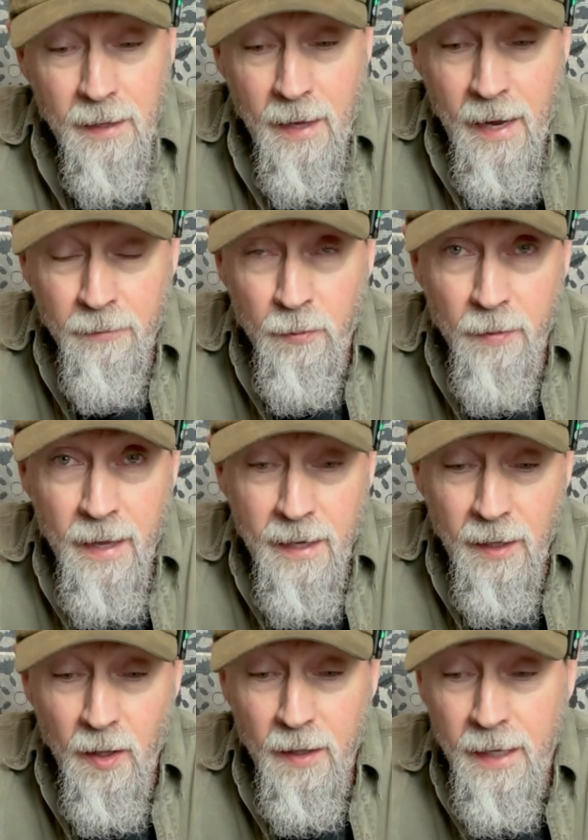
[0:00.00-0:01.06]
After
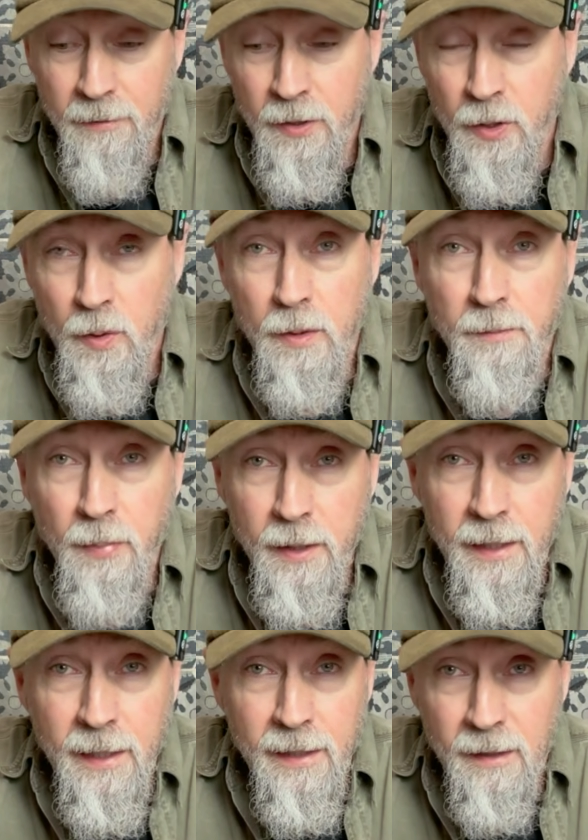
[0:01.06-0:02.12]
that, all I have to do is put
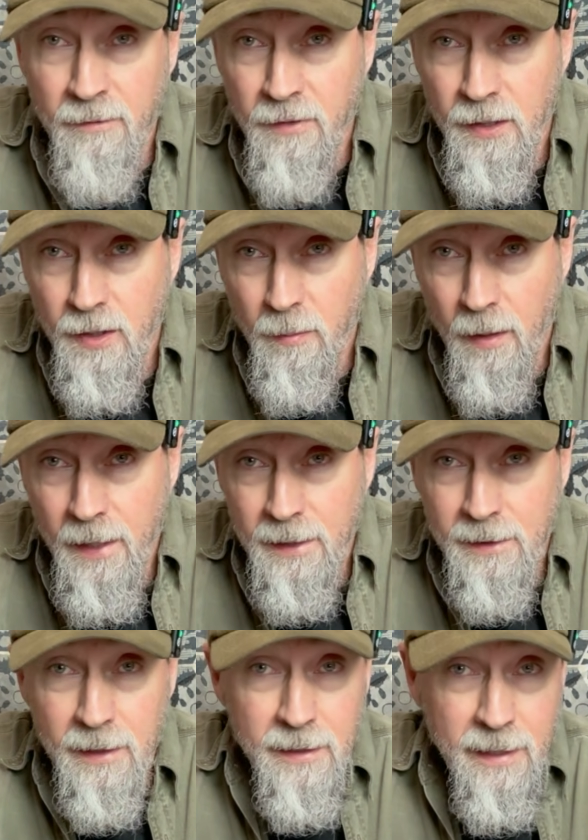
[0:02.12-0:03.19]
it in a convenient place
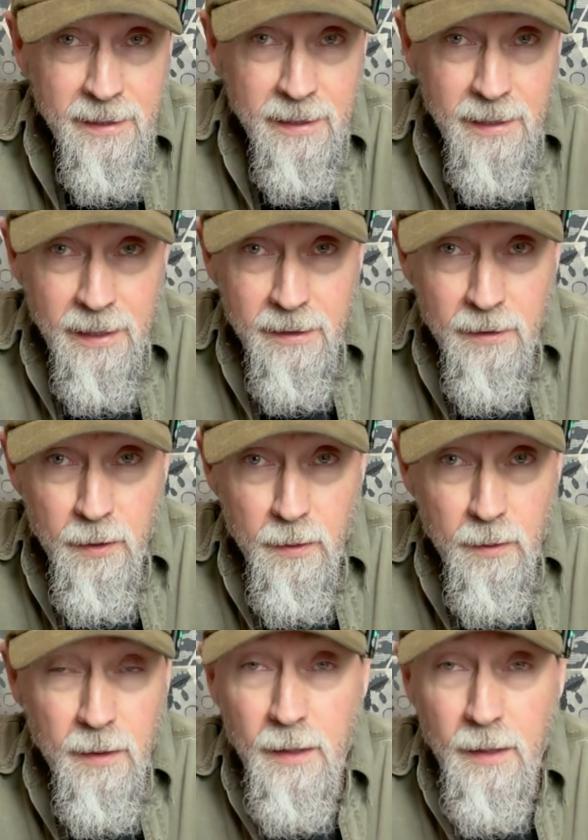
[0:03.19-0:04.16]
that's easy to get to.